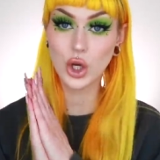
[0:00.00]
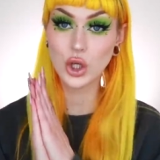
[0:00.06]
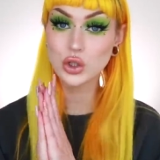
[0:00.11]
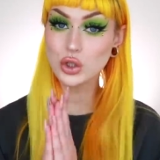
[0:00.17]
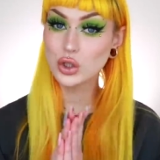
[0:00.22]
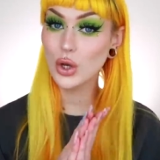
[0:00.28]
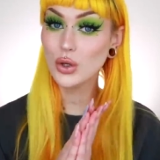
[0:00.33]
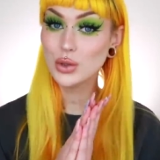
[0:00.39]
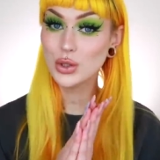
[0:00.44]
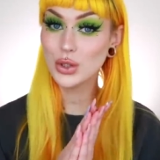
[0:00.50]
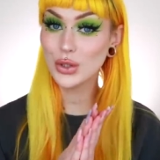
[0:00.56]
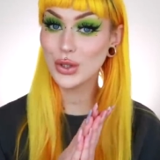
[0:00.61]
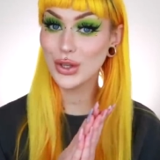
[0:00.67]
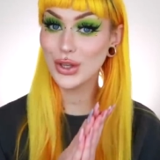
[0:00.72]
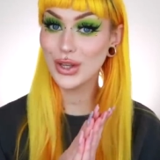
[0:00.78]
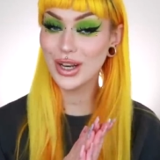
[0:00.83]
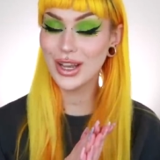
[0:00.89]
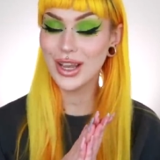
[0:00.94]
so, so
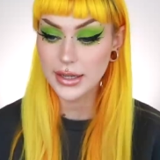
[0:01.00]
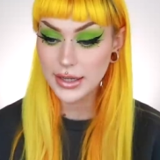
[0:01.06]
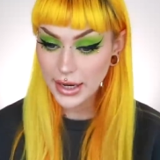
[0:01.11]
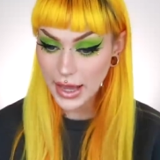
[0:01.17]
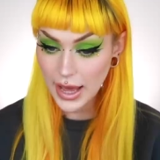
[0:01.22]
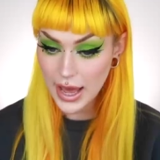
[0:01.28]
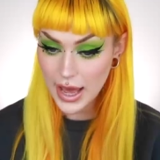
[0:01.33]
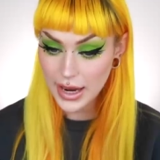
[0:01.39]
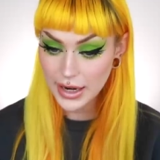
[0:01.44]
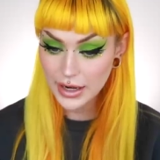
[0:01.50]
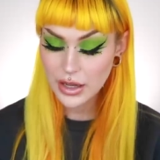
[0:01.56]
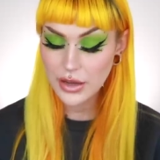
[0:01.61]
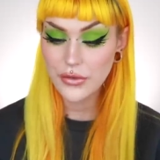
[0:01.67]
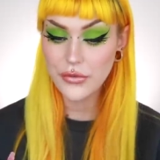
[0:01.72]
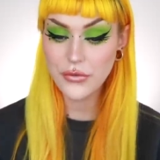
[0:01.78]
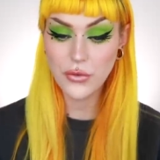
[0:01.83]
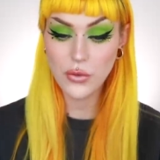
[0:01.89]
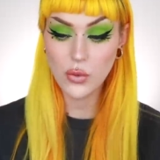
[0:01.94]
good. Then
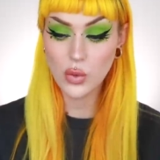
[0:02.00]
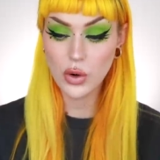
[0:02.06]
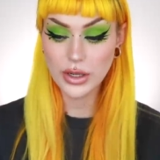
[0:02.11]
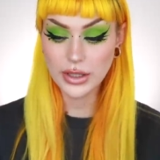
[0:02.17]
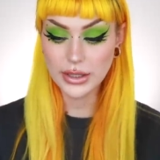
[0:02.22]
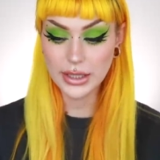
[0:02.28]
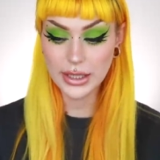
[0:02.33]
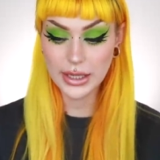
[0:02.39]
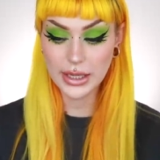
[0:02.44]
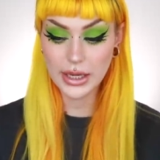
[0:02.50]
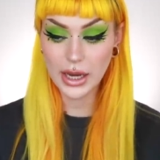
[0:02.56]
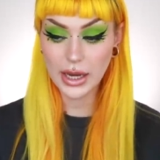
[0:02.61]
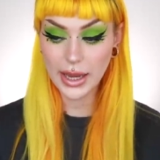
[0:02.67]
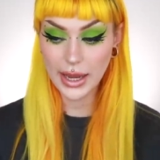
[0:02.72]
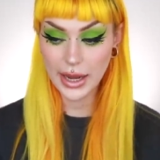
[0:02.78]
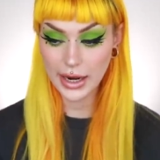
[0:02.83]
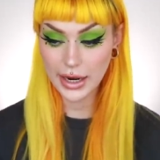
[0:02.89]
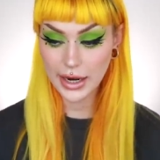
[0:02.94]
for the
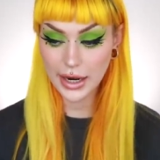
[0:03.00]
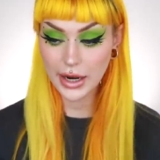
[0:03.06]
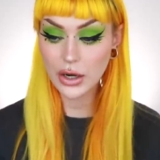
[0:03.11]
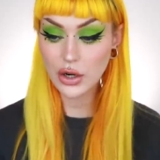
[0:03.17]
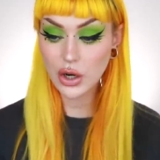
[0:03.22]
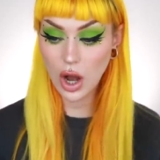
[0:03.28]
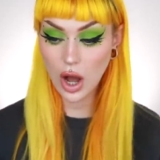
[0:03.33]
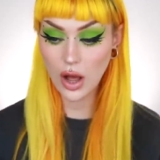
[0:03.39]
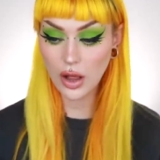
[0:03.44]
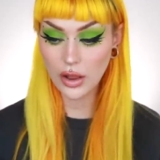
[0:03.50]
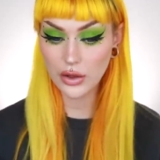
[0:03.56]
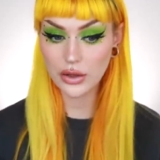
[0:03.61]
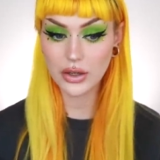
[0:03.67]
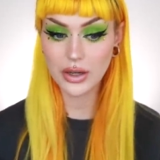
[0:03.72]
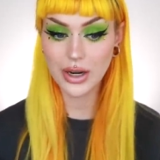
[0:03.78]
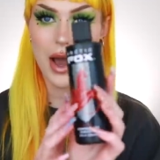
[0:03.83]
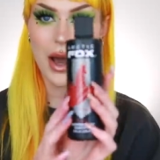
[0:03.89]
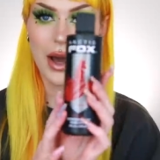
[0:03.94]
hair
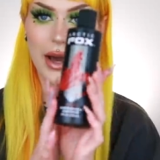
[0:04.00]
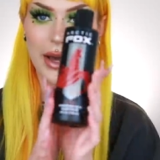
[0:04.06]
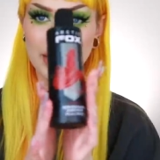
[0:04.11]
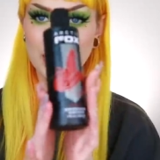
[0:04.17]
color, I